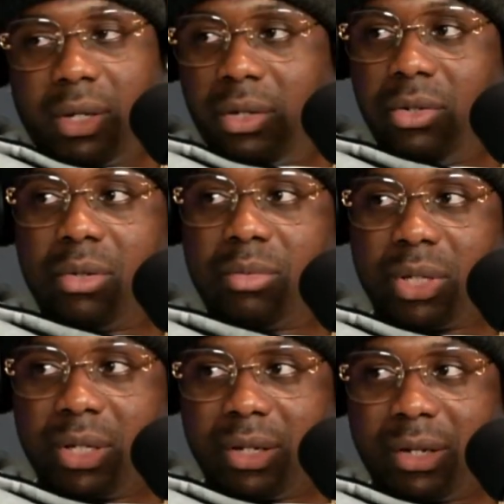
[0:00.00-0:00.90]
You know what I'm
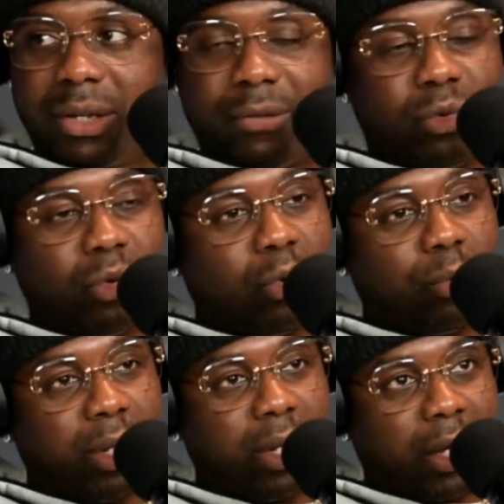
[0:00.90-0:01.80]
saying? If you're going to
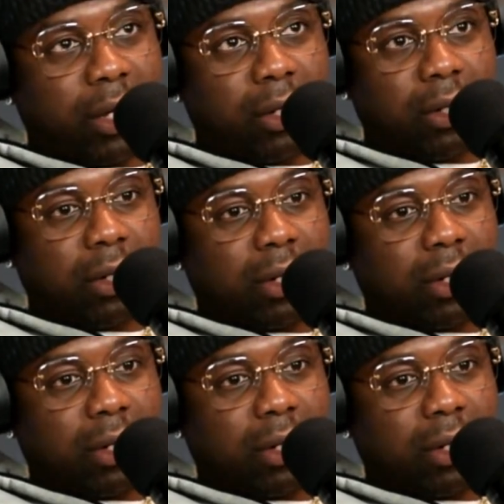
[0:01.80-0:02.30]
be out here,